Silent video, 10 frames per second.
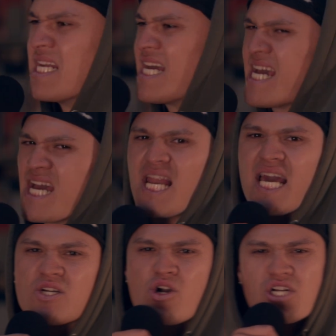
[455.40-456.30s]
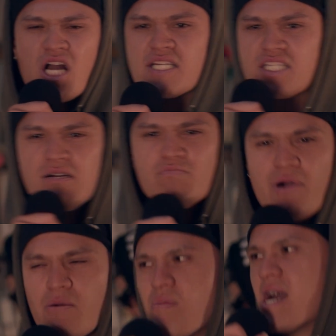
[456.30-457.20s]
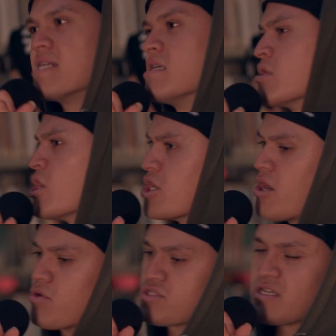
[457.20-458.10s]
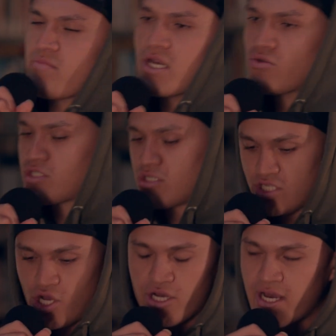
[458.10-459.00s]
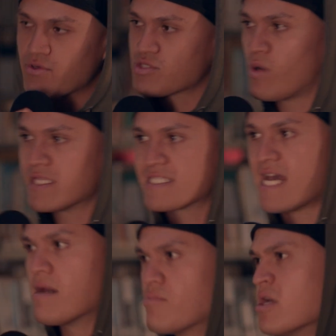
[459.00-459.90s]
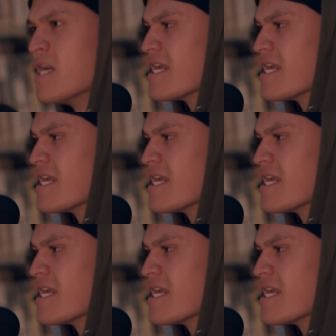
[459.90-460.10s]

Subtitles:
In the air like good ganja, them bum mine. They won't see me lose it all, that was one time.